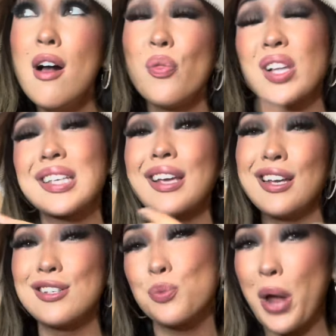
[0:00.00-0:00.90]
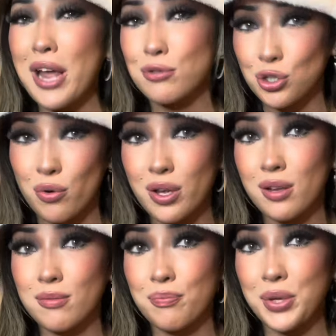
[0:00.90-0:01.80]
that's like his way of
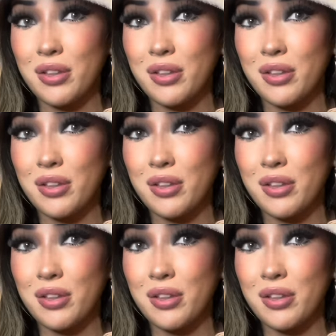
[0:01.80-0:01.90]
showing me,